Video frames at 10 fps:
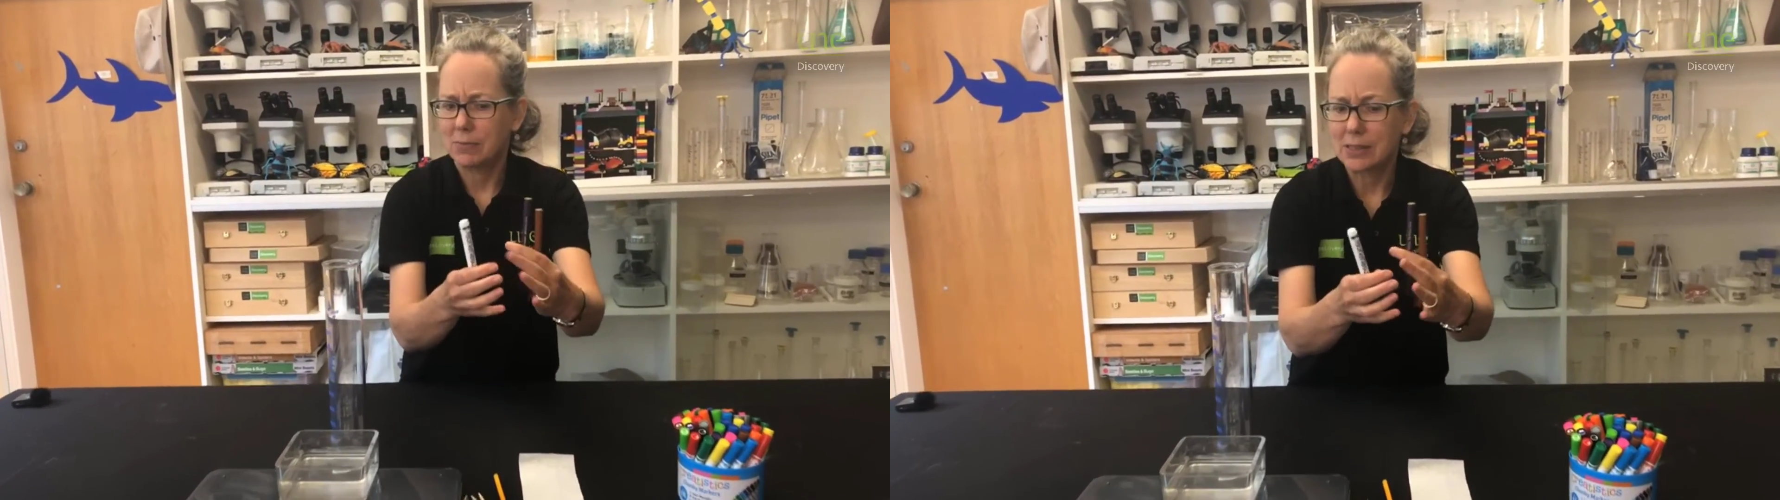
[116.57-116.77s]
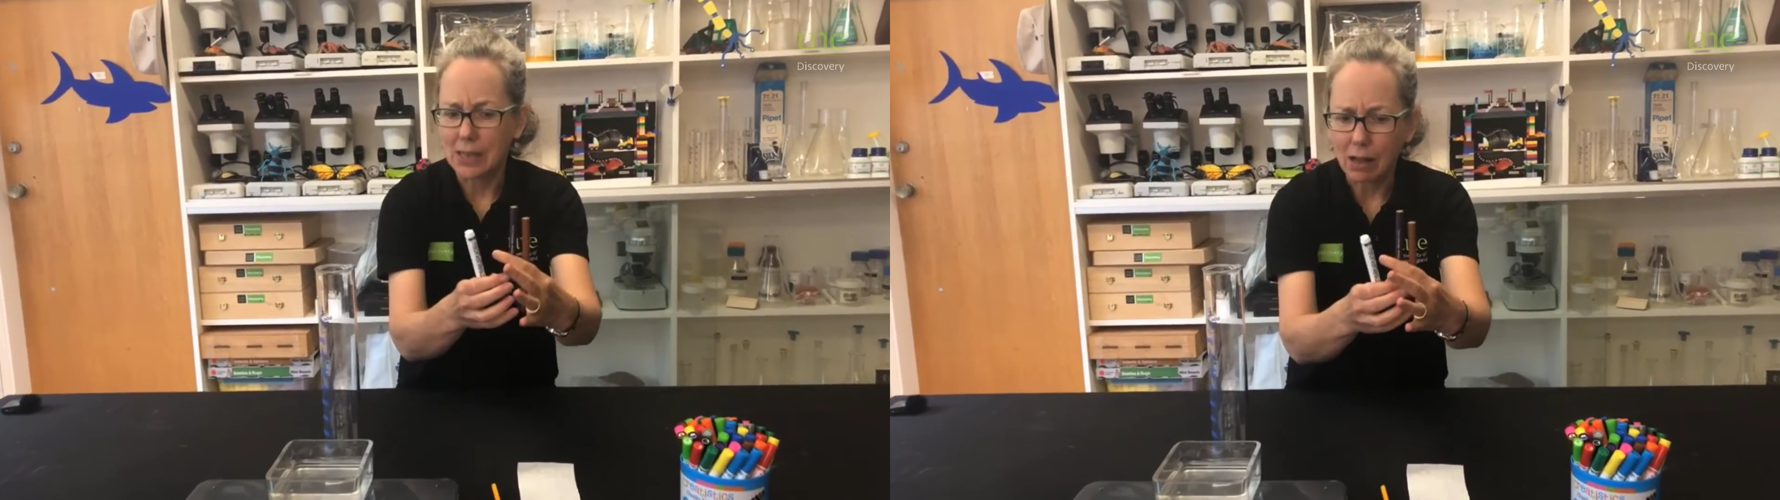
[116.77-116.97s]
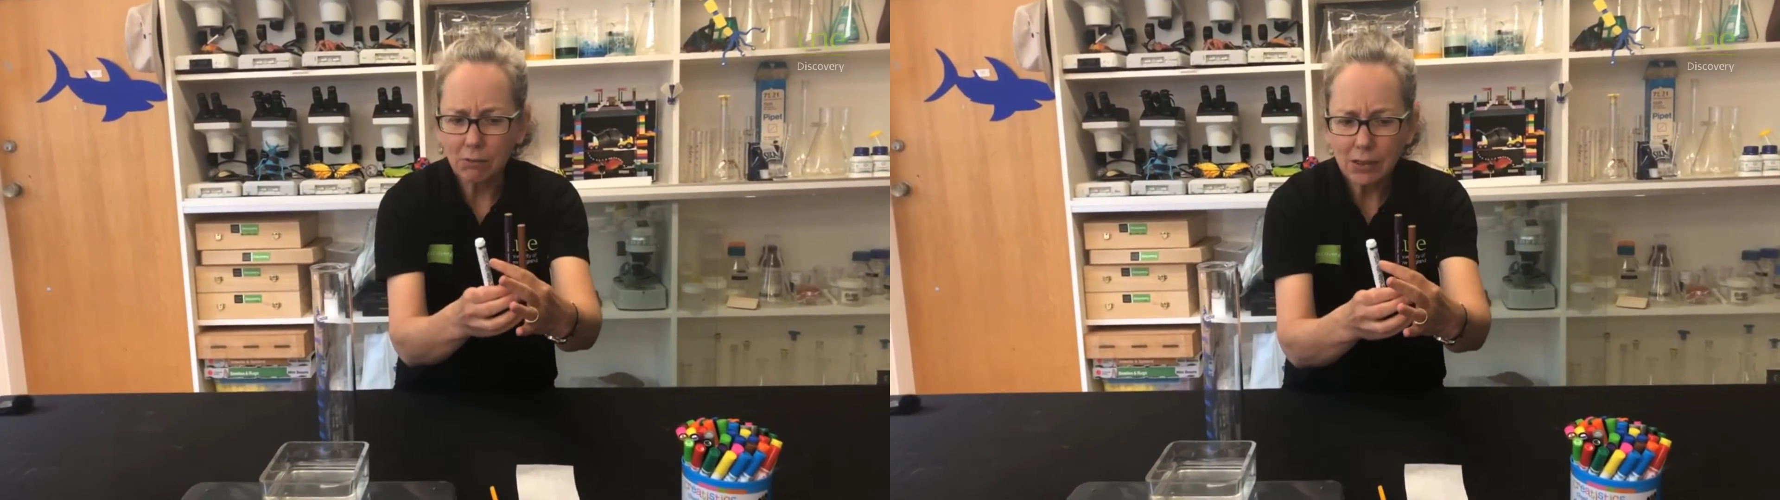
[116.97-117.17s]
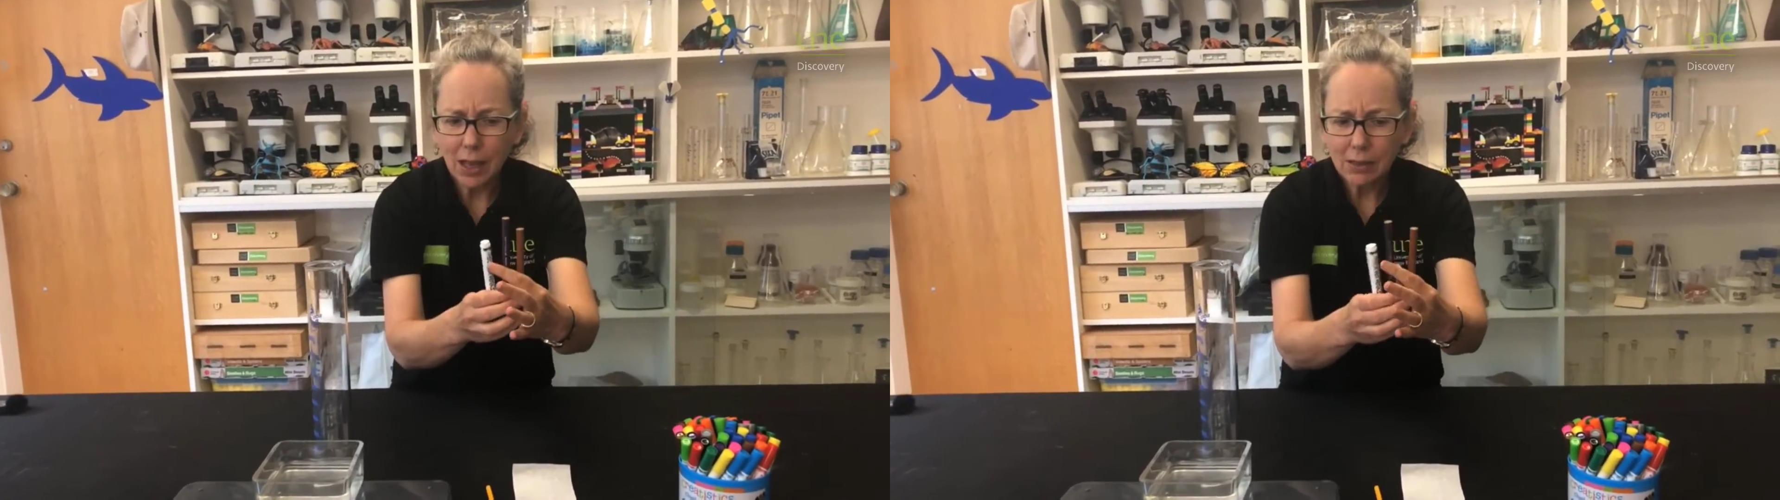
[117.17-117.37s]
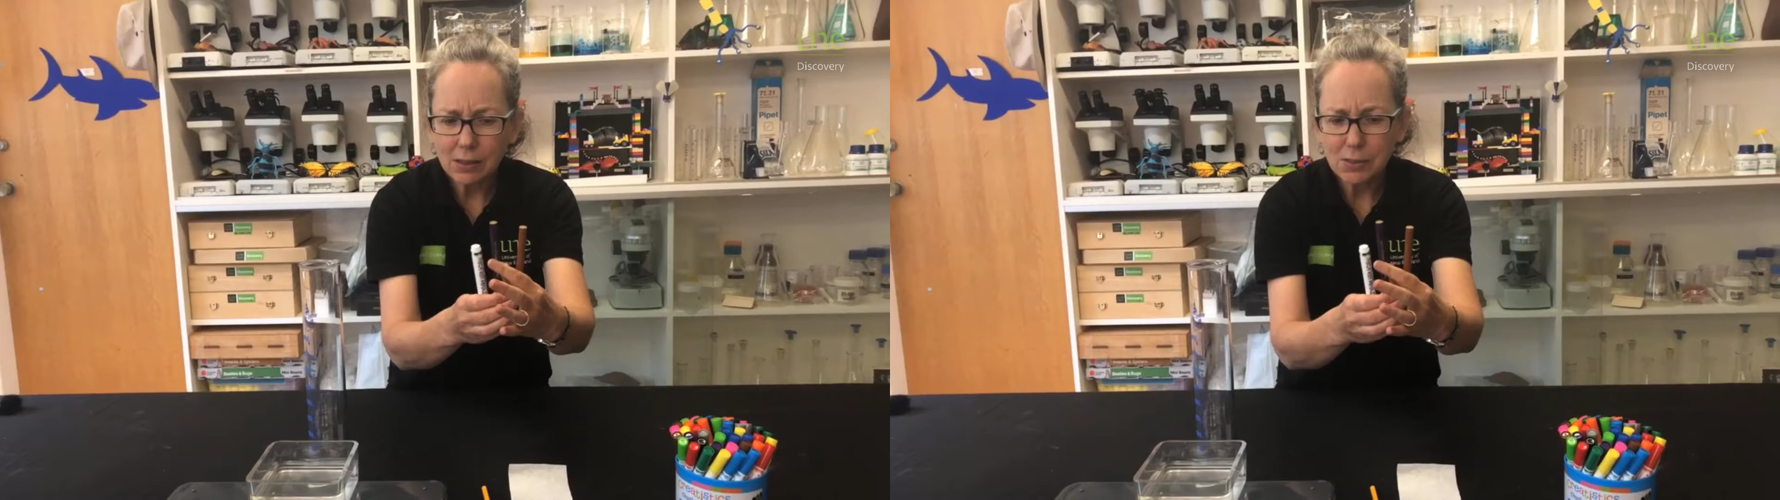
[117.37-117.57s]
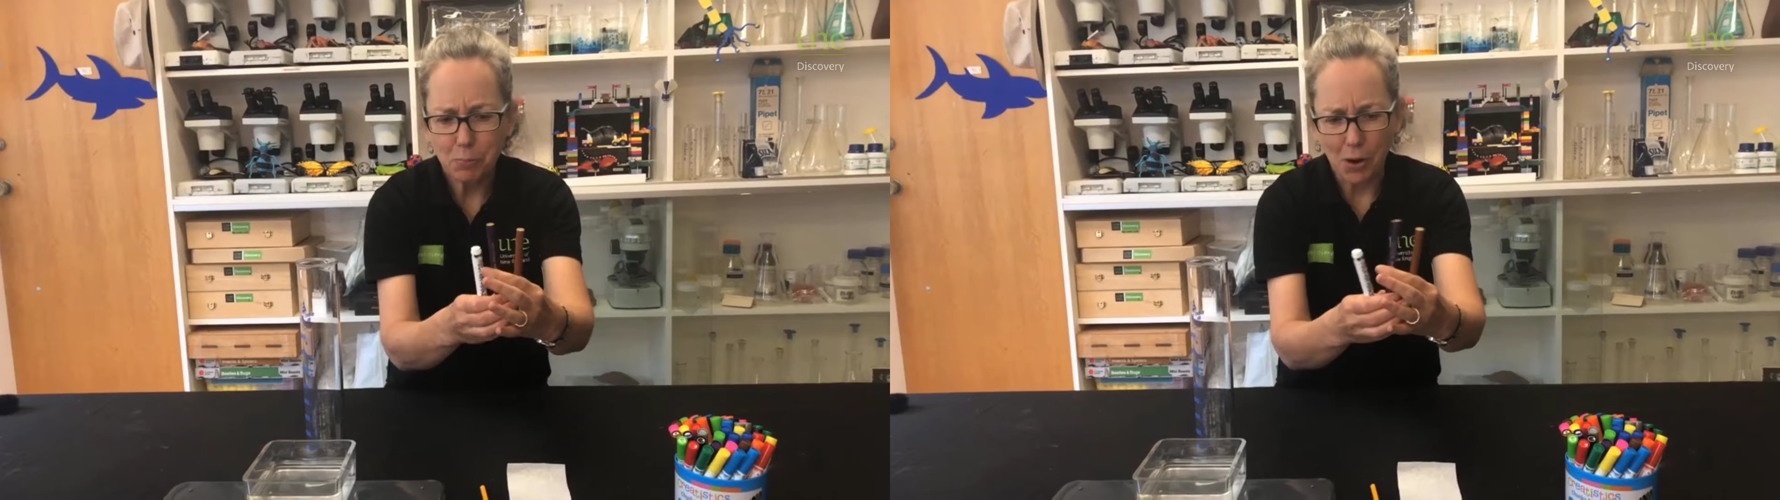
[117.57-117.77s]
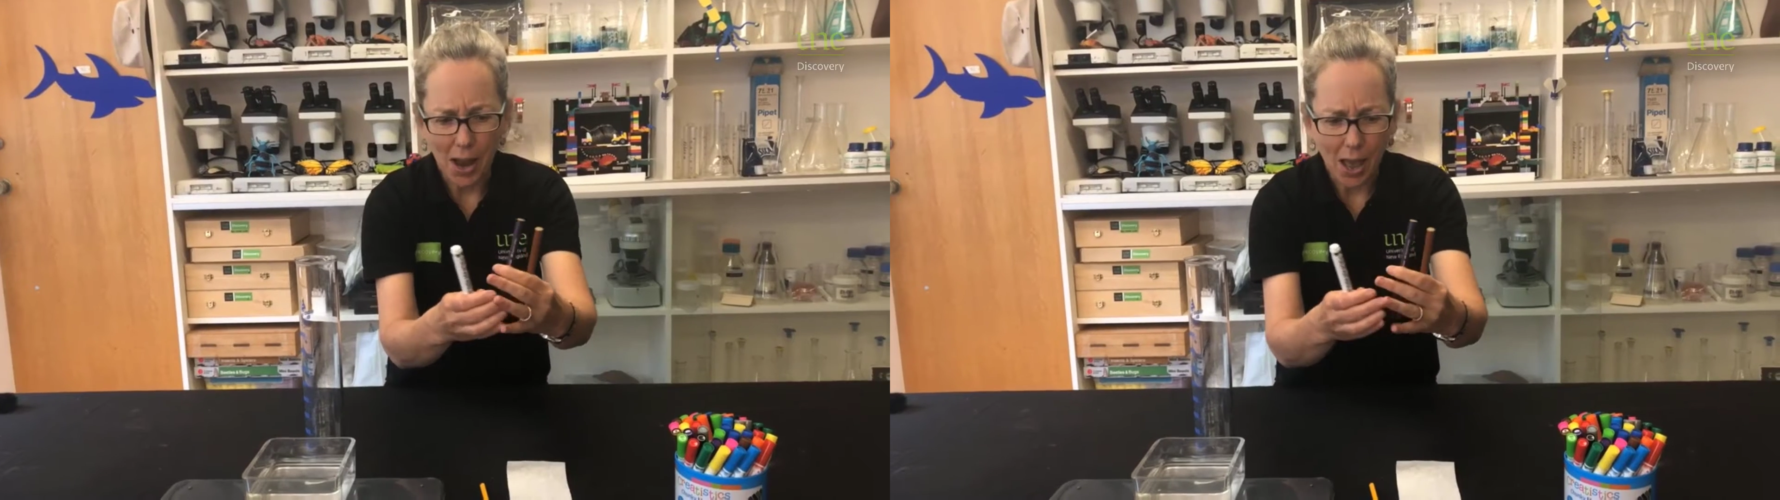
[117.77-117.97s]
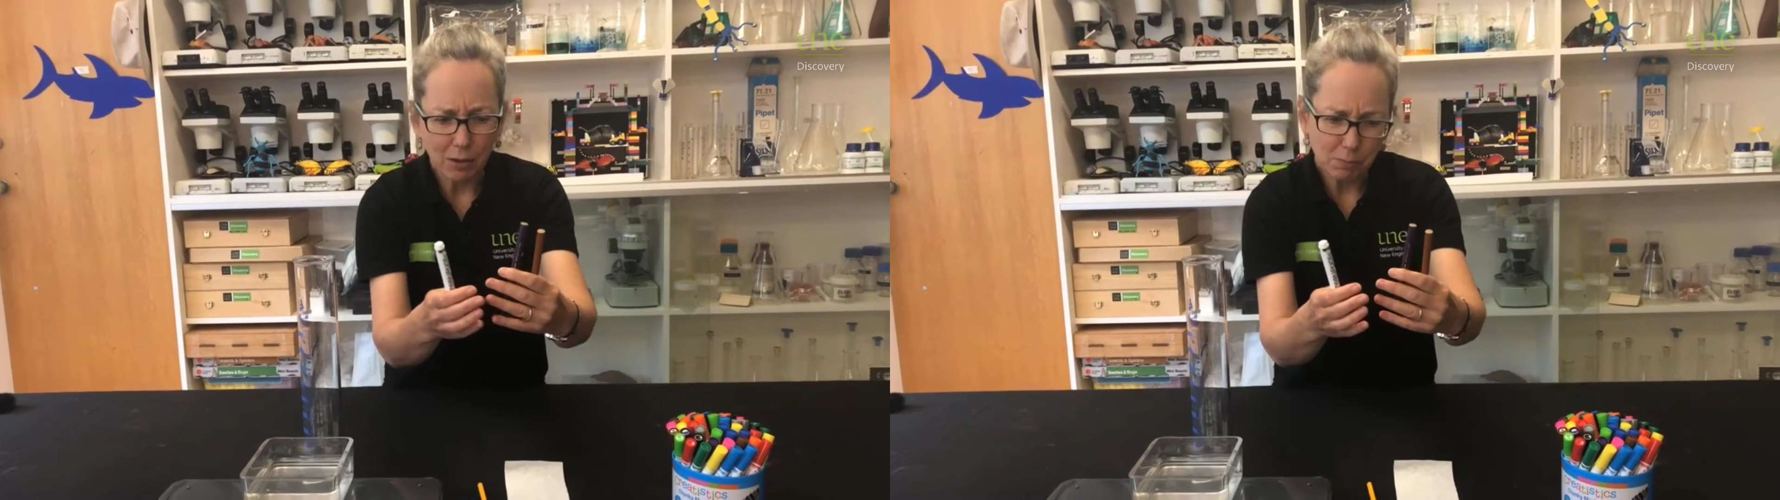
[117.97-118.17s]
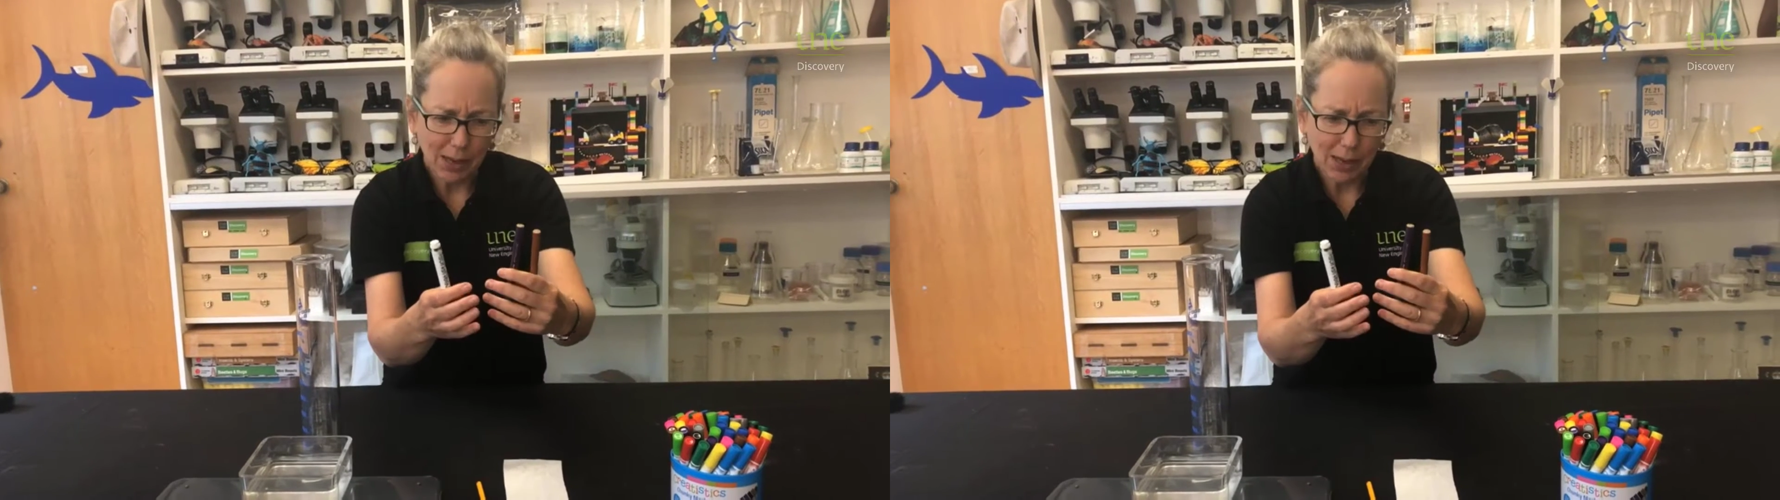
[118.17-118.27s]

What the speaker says: dull colours, brown,